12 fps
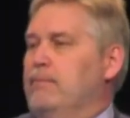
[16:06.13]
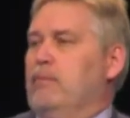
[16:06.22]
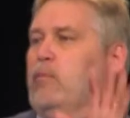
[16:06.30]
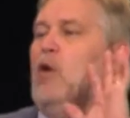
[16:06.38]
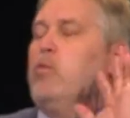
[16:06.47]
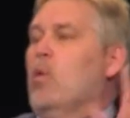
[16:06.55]

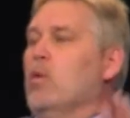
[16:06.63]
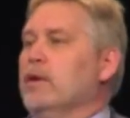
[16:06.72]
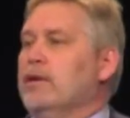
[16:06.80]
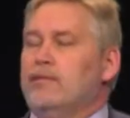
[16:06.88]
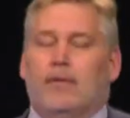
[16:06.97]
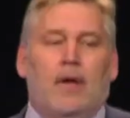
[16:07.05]

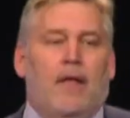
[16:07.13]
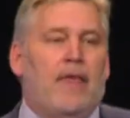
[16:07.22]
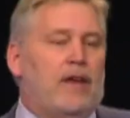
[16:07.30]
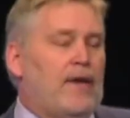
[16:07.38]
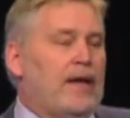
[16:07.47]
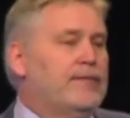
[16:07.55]
awards, that
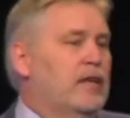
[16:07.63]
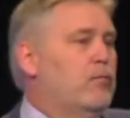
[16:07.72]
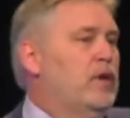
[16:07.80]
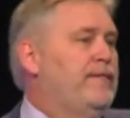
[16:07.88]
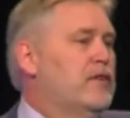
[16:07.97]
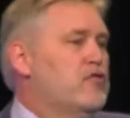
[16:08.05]
if I said,
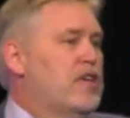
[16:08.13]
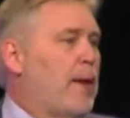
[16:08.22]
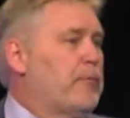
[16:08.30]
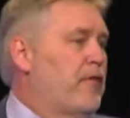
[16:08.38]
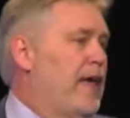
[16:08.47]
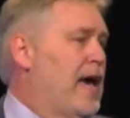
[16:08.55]
read this
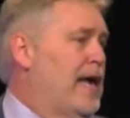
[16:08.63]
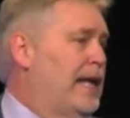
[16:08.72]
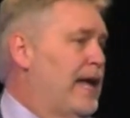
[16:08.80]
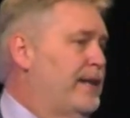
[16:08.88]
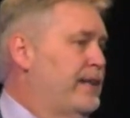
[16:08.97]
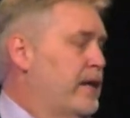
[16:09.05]
chapter, they
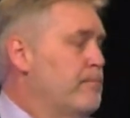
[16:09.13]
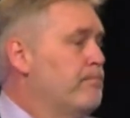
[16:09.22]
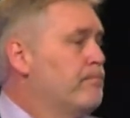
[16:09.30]
highlighted it.